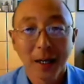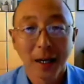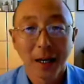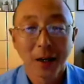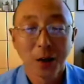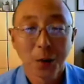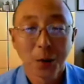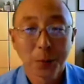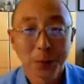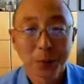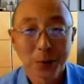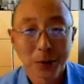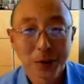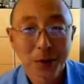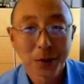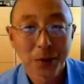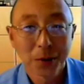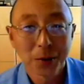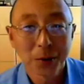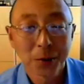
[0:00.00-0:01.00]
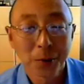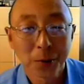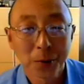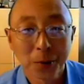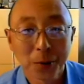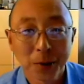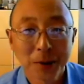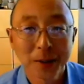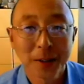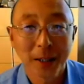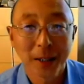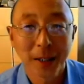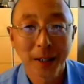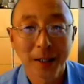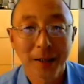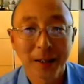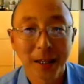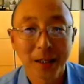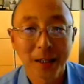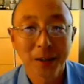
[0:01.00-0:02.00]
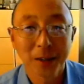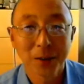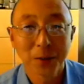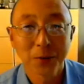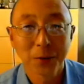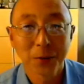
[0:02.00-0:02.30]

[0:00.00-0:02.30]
I hope you enjoy the course, and thank you